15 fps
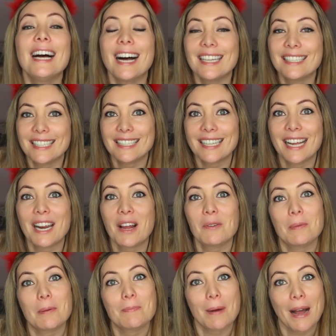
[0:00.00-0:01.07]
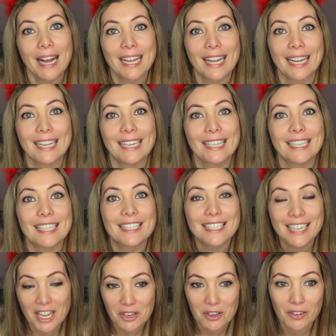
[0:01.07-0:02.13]
As I said, I'll be back in
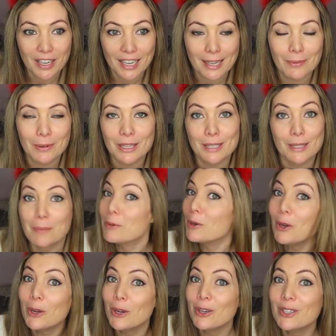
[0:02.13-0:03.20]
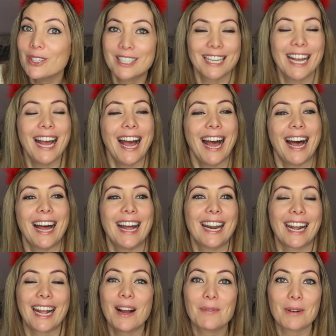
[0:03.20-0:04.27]
January with some news,
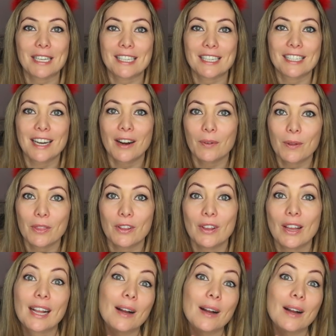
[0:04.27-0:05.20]
and I can't wait to share it with you.